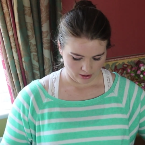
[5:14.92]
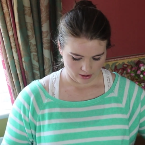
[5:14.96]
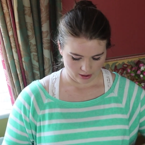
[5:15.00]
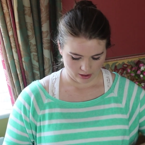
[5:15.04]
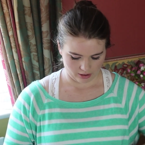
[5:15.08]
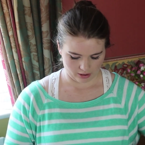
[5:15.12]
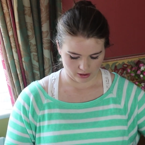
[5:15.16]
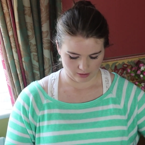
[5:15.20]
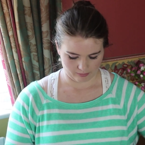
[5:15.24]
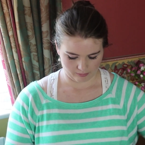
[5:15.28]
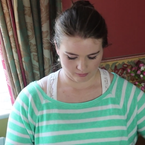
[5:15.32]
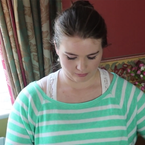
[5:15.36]

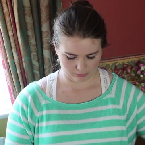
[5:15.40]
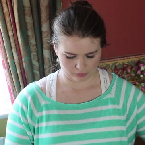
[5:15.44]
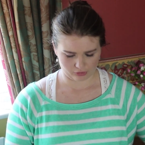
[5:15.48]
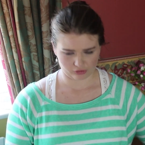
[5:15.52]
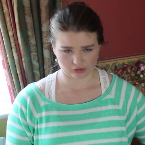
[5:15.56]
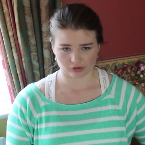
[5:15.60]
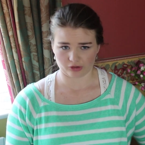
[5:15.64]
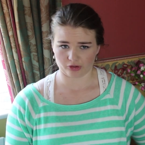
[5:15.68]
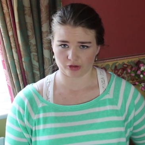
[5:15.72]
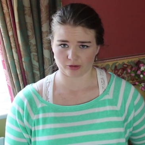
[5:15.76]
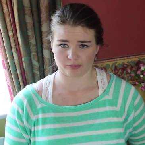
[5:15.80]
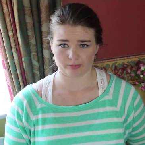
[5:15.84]
because
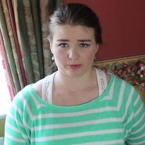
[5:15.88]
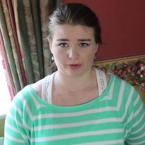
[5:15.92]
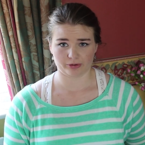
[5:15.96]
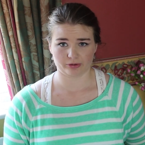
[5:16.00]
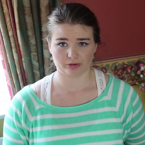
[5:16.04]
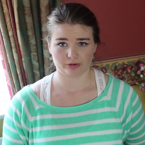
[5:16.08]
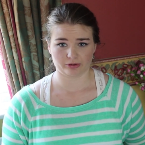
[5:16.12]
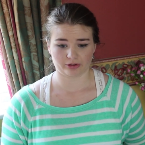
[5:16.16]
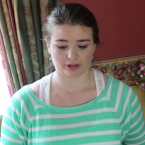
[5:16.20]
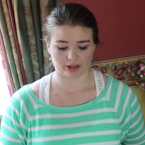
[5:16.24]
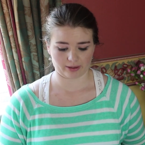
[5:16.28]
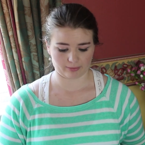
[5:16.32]
um, you're
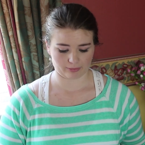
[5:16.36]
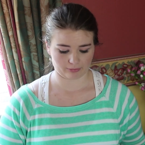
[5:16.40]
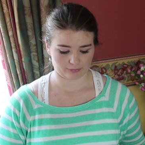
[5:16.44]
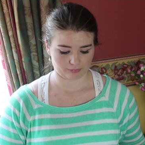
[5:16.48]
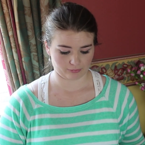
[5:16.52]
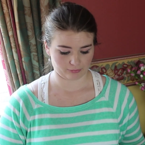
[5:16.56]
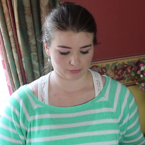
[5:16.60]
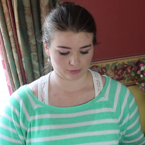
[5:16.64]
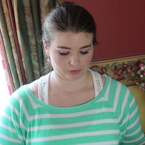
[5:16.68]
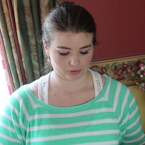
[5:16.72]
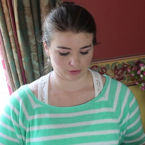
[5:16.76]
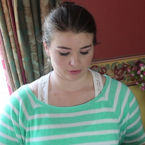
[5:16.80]
supposed to do that
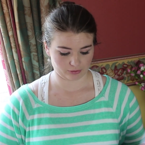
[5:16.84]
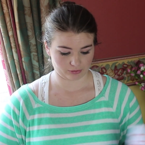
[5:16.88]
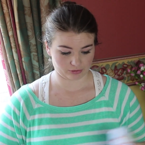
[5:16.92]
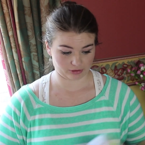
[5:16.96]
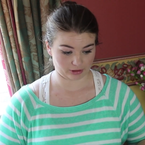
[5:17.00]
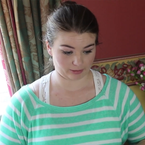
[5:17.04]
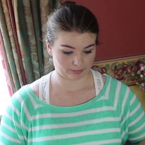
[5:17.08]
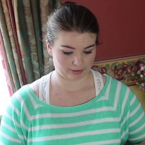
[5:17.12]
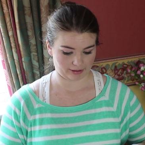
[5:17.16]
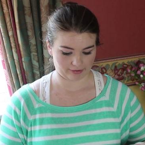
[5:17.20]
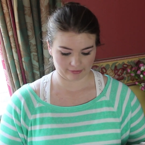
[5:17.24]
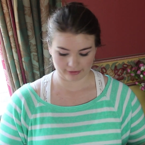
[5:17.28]
before you use
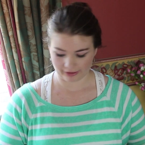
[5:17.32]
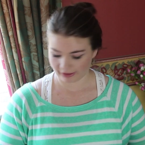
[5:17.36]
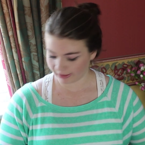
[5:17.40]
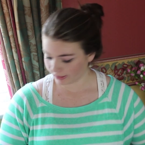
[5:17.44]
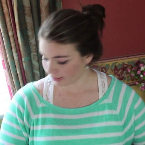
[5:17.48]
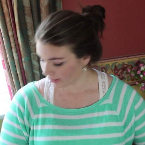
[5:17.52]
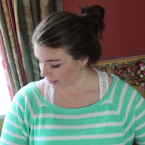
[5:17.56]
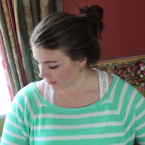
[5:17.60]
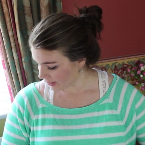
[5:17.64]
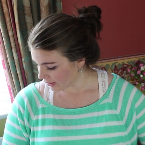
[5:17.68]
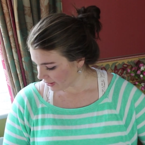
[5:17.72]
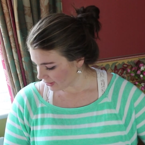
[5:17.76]
it
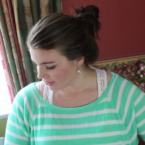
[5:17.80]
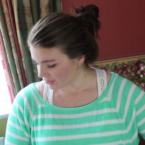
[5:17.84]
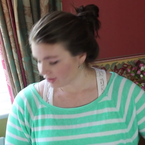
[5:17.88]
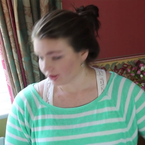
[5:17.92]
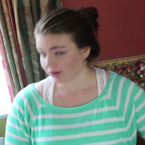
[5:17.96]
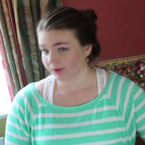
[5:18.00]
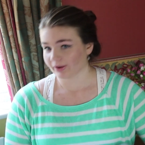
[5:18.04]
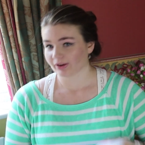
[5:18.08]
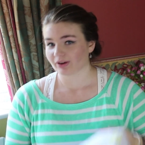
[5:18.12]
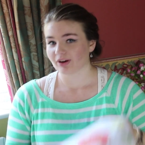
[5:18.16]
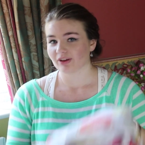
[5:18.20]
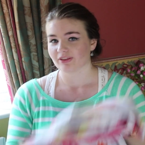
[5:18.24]
apparently.
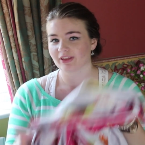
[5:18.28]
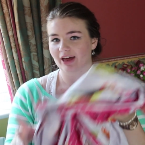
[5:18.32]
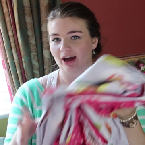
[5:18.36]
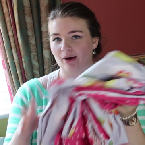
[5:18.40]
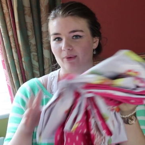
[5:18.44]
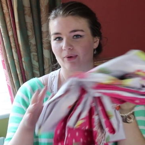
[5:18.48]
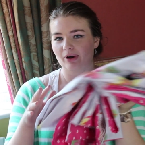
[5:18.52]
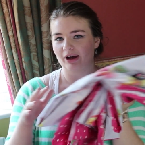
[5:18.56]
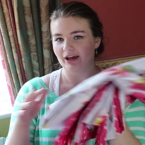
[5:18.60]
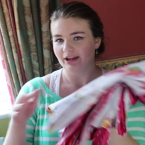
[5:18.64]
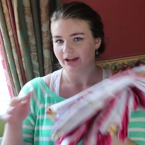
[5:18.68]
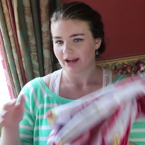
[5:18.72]
So I got
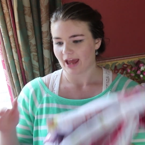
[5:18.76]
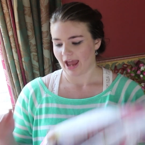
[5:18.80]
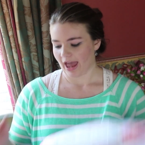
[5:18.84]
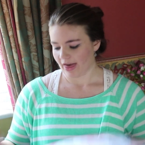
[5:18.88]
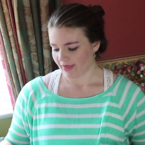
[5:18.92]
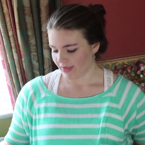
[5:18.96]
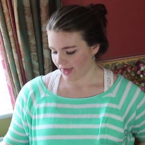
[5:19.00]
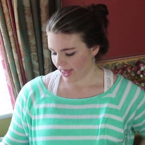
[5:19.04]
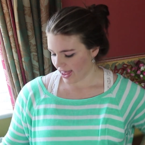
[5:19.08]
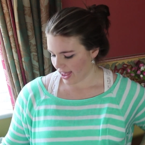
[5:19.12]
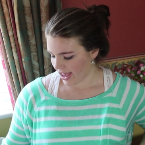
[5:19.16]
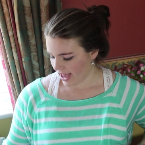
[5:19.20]
that one
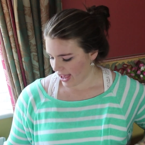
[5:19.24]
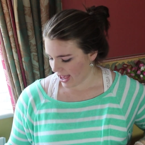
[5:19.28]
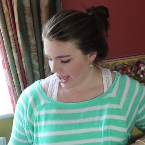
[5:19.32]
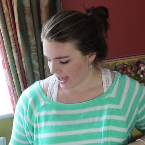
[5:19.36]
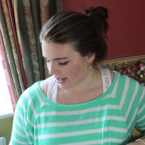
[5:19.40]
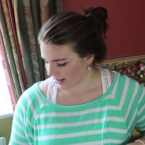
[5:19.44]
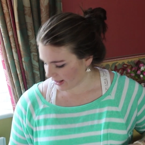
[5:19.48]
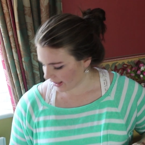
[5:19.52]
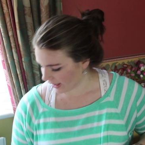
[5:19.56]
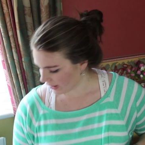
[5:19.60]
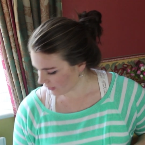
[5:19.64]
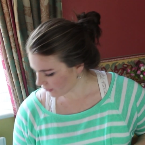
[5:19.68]
and
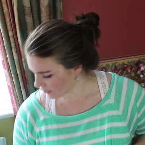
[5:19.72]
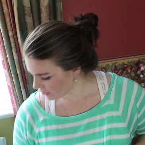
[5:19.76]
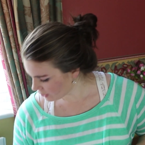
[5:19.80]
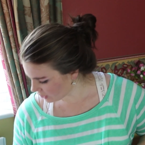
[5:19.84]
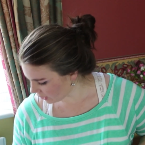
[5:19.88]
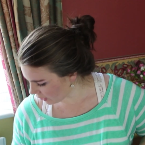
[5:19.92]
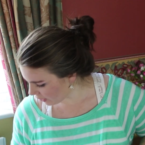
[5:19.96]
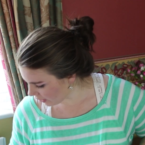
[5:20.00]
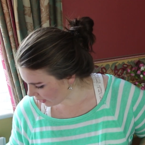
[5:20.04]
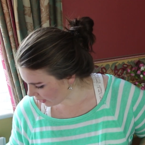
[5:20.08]
then I also